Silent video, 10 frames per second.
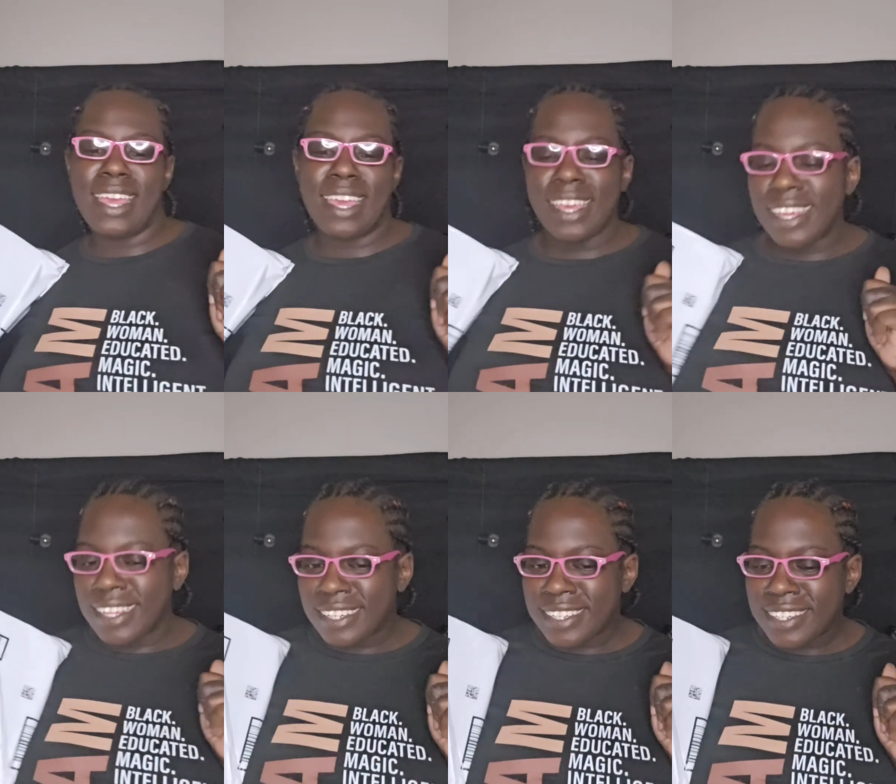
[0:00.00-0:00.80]

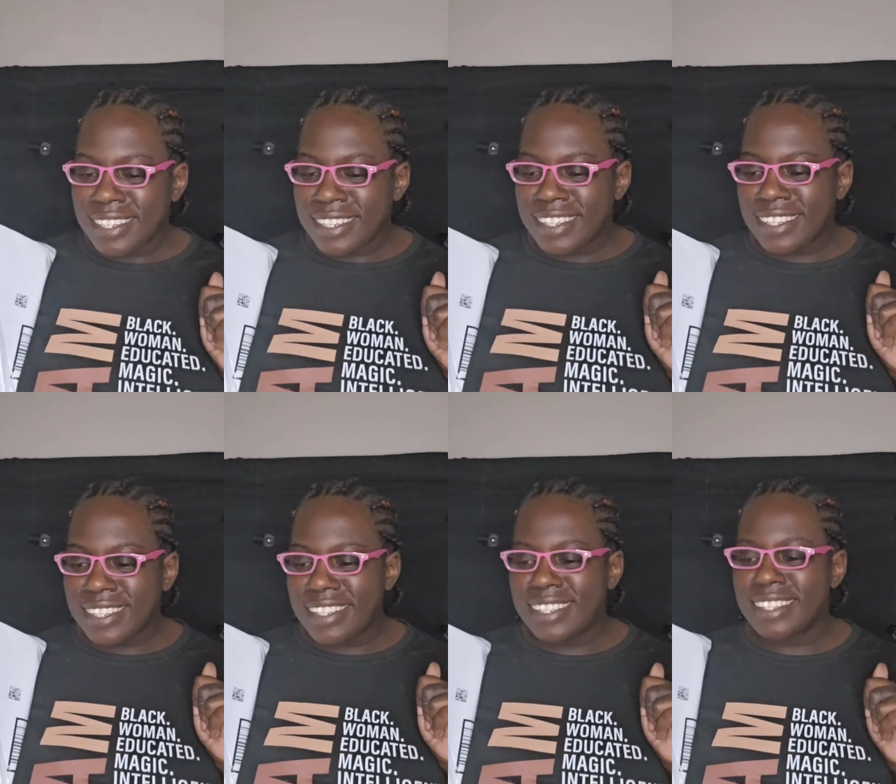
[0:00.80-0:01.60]
And
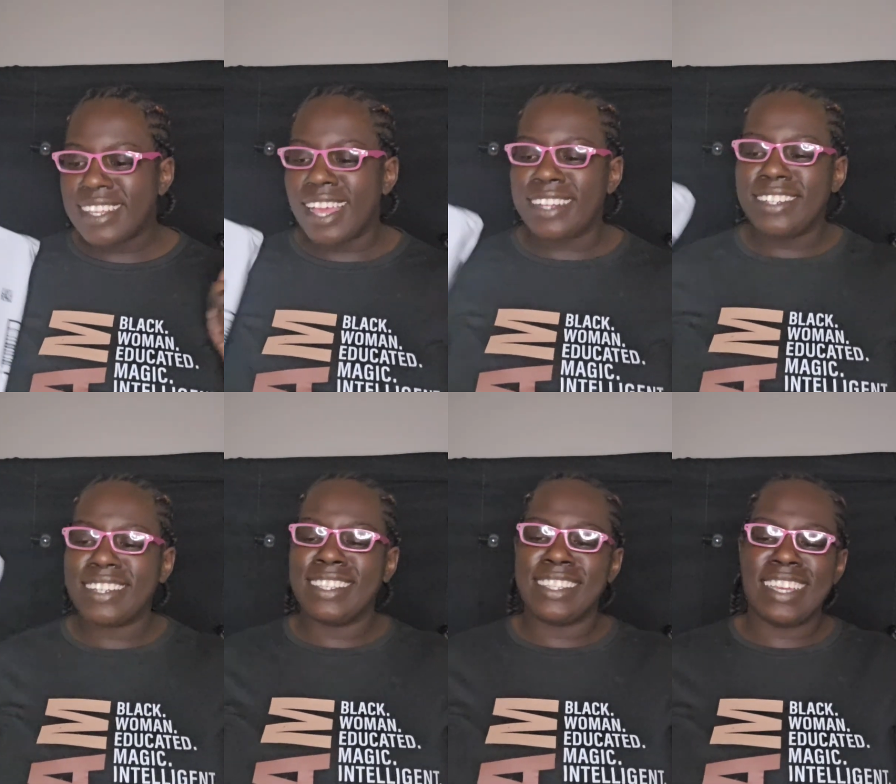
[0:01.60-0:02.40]
as
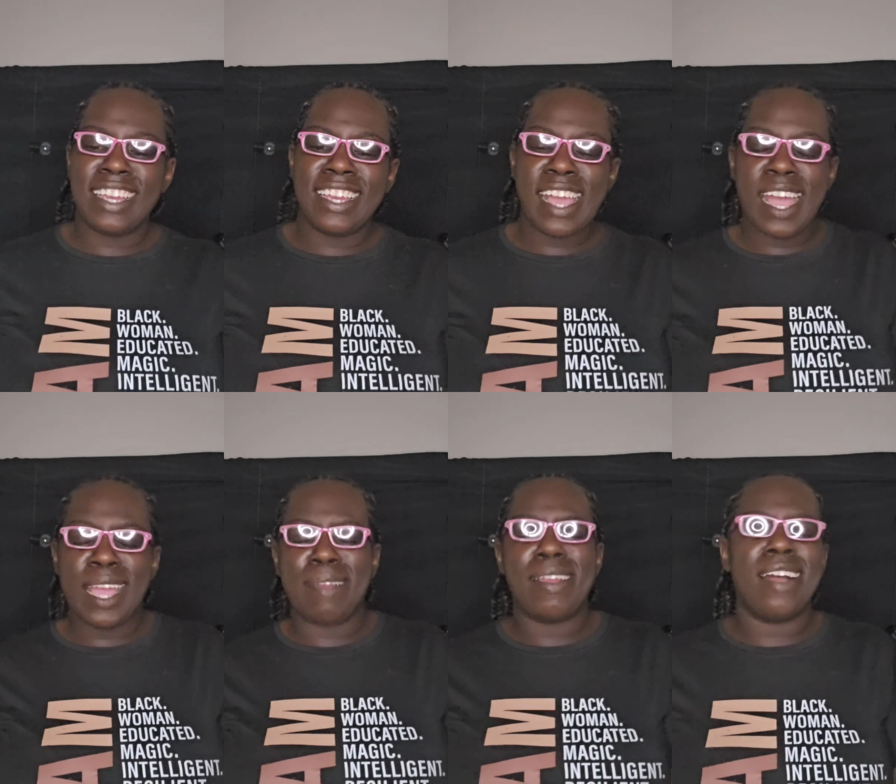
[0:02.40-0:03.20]
you can see,
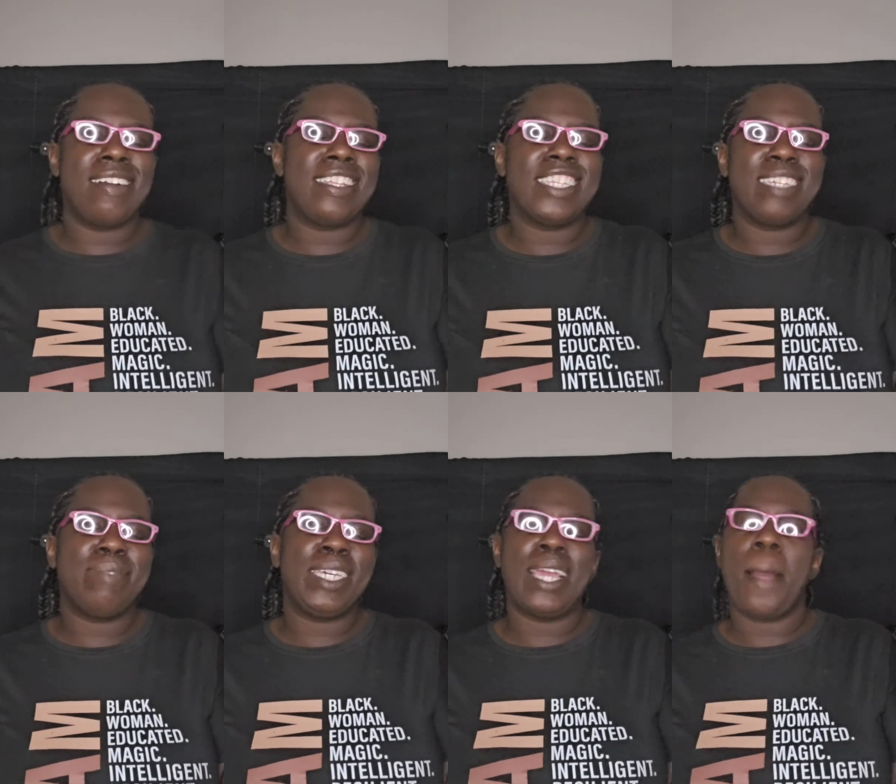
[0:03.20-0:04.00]
I'm going to
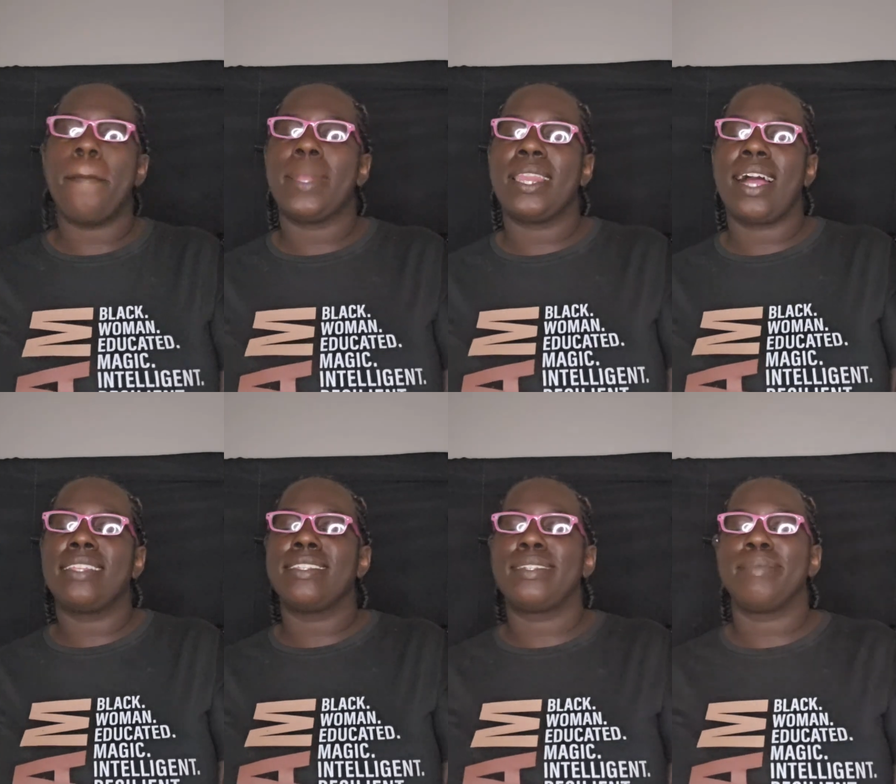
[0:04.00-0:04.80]
be
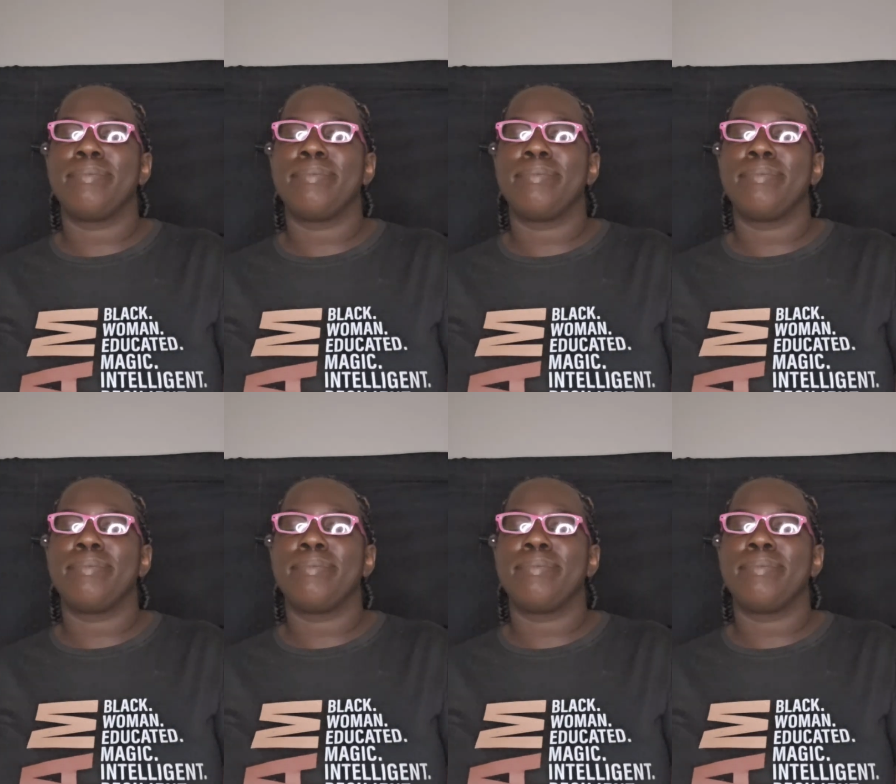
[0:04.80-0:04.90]
awesome.